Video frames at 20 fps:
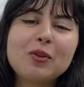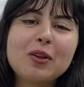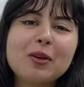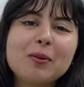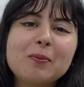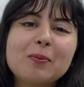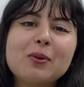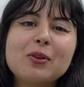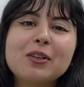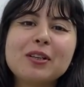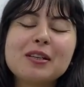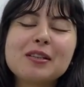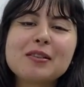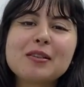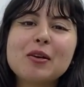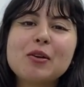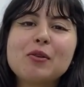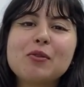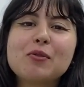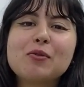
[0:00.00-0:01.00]
the
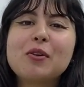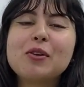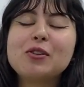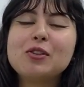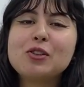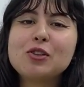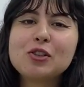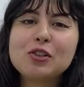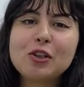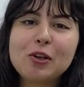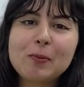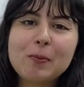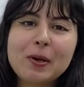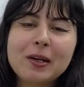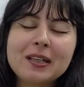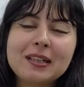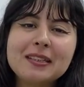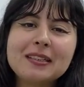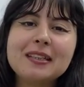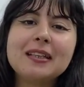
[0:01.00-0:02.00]
importance of digital
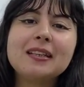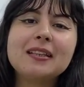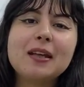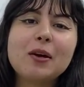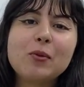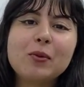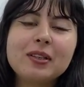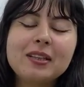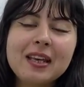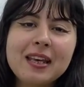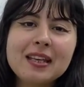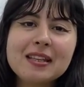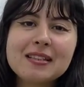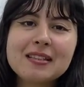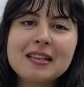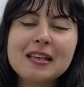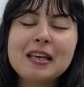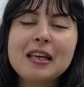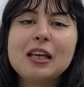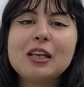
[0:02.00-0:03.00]
marketing nowadays,